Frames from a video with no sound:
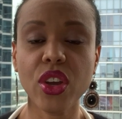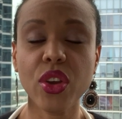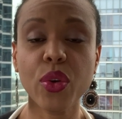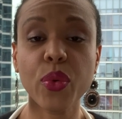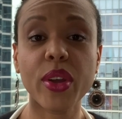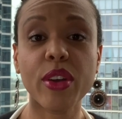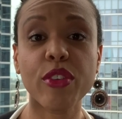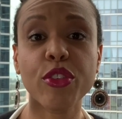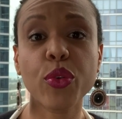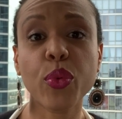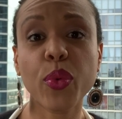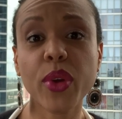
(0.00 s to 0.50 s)
We
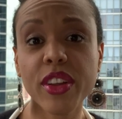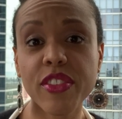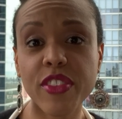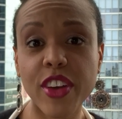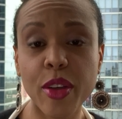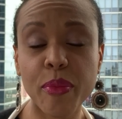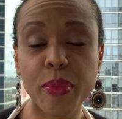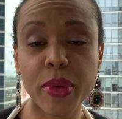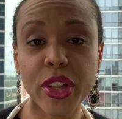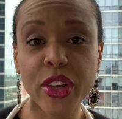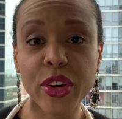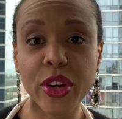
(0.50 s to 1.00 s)
have
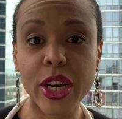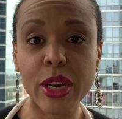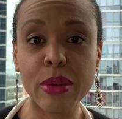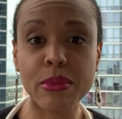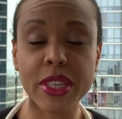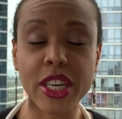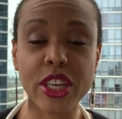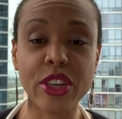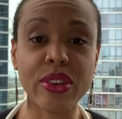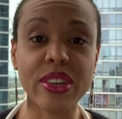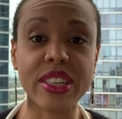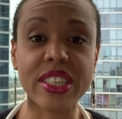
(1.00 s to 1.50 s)
25 milligrams
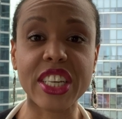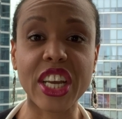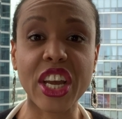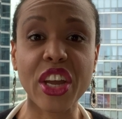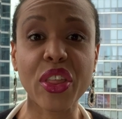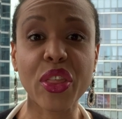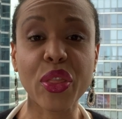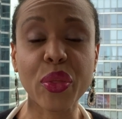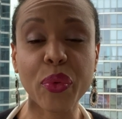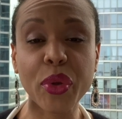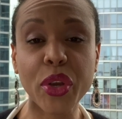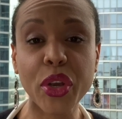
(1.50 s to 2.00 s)
that you can
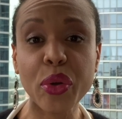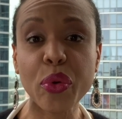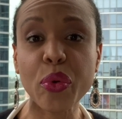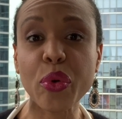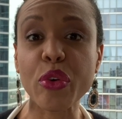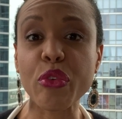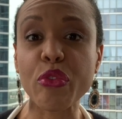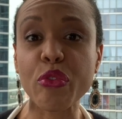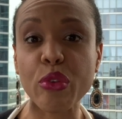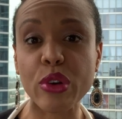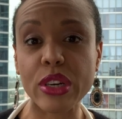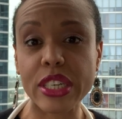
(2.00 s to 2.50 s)
take 3
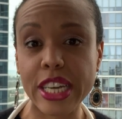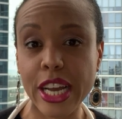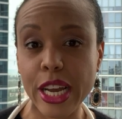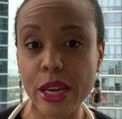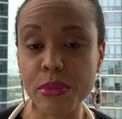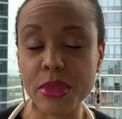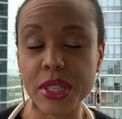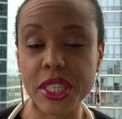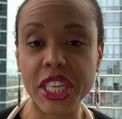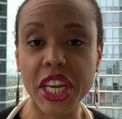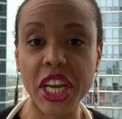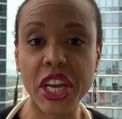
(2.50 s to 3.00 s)
or 4
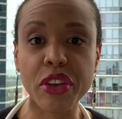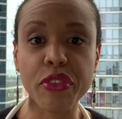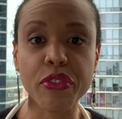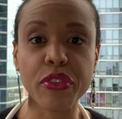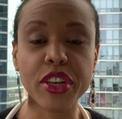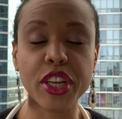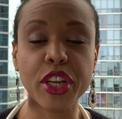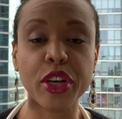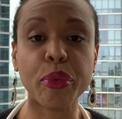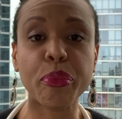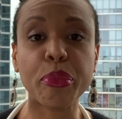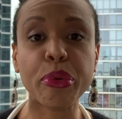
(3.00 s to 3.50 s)
times a day if you
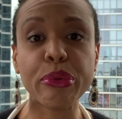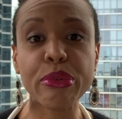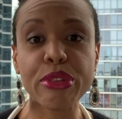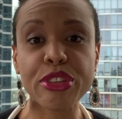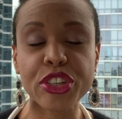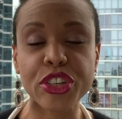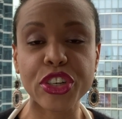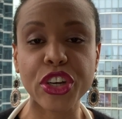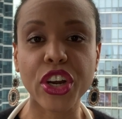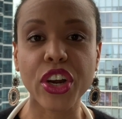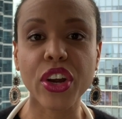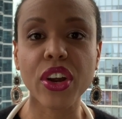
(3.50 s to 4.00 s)
need a
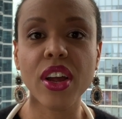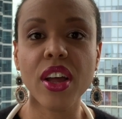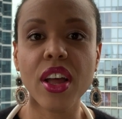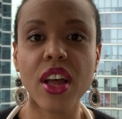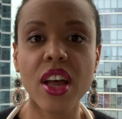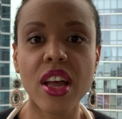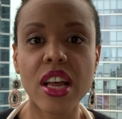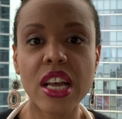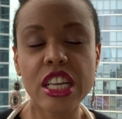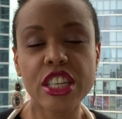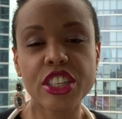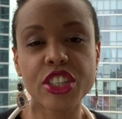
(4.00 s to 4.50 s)
booster.
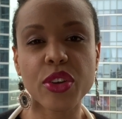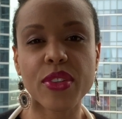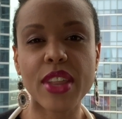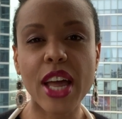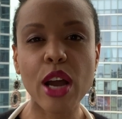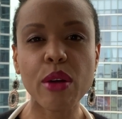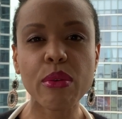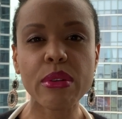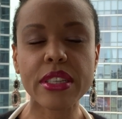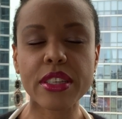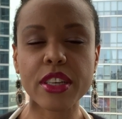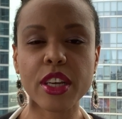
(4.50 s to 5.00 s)
So
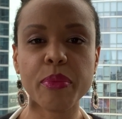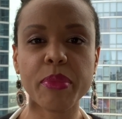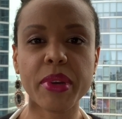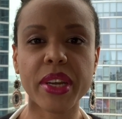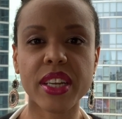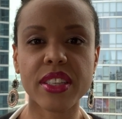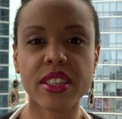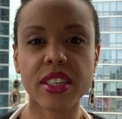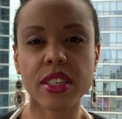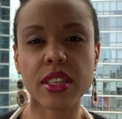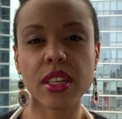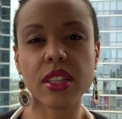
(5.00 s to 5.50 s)
that one's good
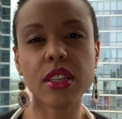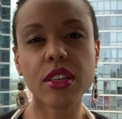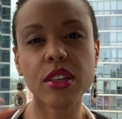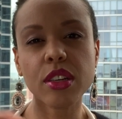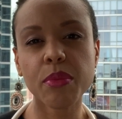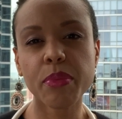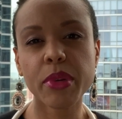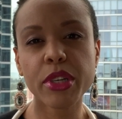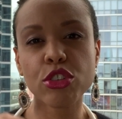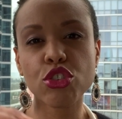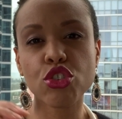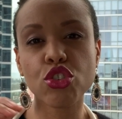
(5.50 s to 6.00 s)
because it's a
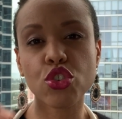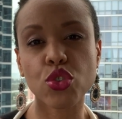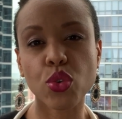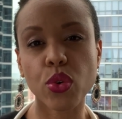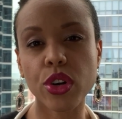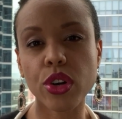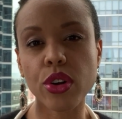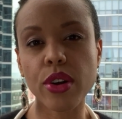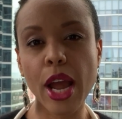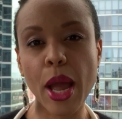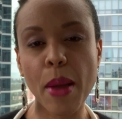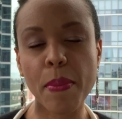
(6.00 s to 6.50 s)
little bit
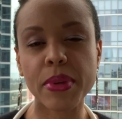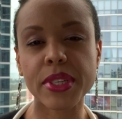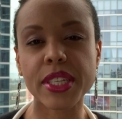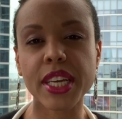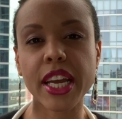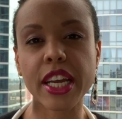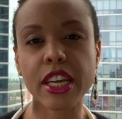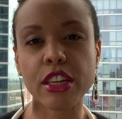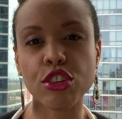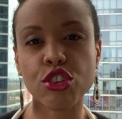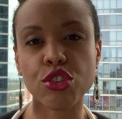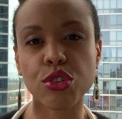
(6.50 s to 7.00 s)
shorter
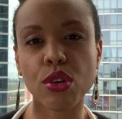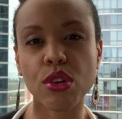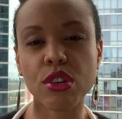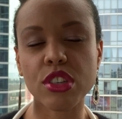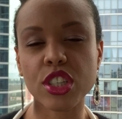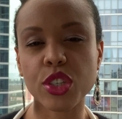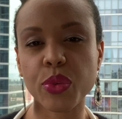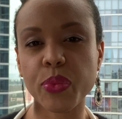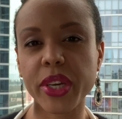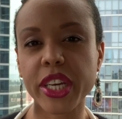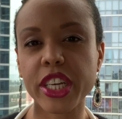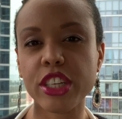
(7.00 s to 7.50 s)
appetite control,
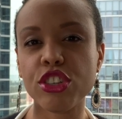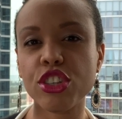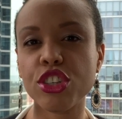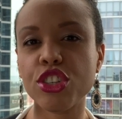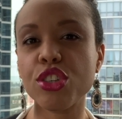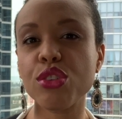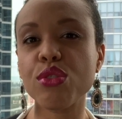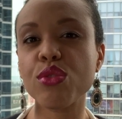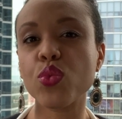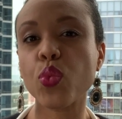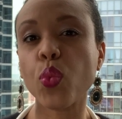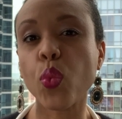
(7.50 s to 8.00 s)
so we could
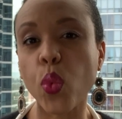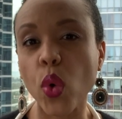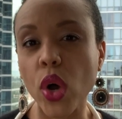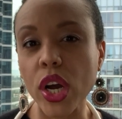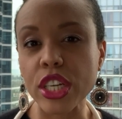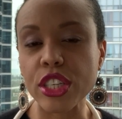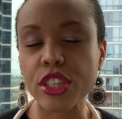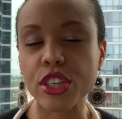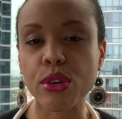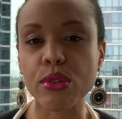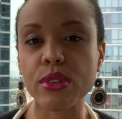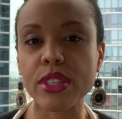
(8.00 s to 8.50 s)
just use
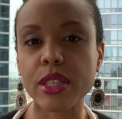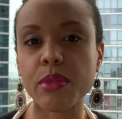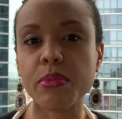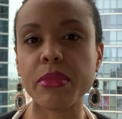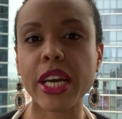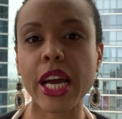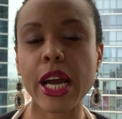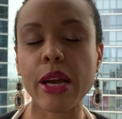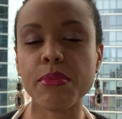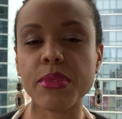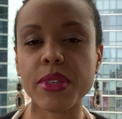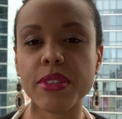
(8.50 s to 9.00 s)
one dose
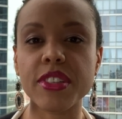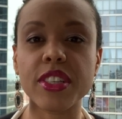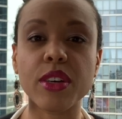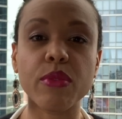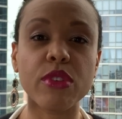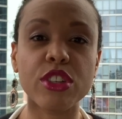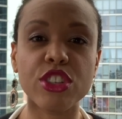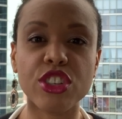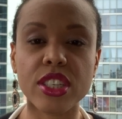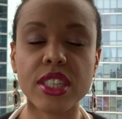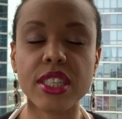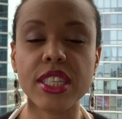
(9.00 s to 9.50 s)
sometimes if
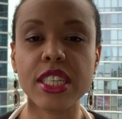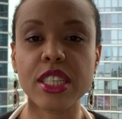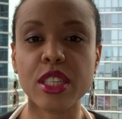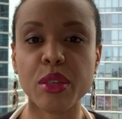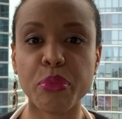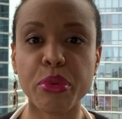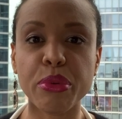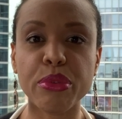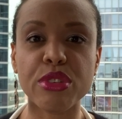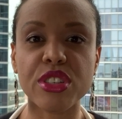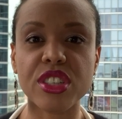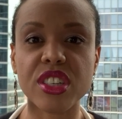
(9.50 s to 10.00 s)
someone just needs a
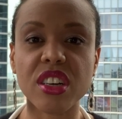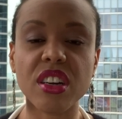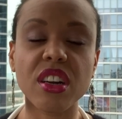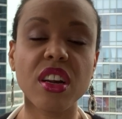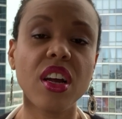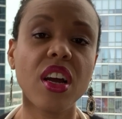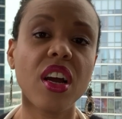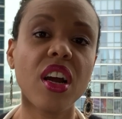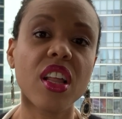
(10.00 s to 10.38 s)
booster.